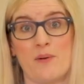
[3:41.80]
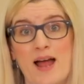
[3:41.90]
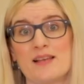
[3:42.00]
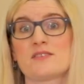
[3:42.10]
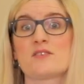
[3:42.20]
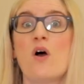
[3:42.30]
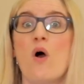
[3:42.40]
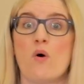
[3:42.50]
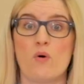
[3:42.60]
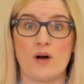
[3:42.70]
the breast
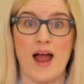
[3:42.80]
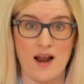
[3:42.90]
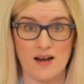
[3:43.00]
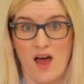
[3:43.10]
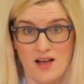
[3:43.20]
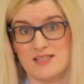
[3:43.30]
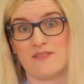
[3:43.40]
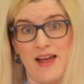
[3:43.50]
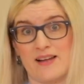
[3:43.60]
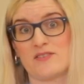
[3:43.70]
or lots
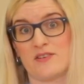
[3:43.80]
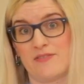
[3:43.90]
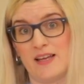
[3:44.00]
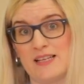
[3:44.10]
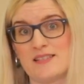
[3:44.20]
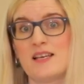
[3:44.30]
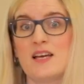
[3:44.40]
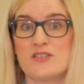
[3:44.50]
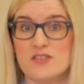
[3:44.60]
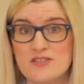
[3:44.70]
of extra feeds,
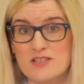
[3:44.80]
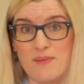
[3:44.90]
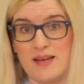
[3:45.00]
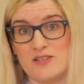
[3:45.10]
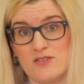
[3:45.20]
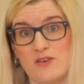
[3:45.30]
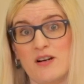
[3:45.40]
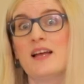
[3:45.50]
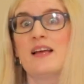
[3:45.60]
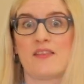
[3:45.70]
just to make
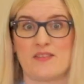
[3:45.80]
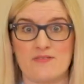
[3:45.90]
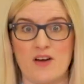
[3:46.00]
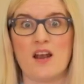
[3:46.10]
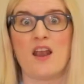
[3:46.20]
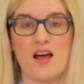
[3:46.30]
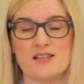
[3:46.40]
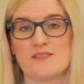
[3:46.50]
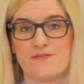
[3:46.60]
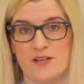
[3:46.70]
sure that they've got
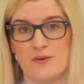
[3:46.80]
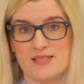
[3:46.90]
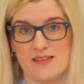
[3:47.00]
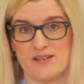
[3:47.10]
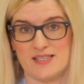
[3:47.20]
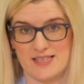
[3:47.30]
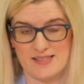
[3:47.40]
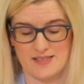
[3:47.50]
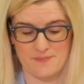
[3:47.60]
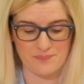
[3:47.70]
lots of fluids in their
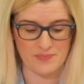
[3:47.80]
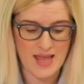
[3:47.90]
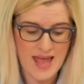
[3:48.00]
system.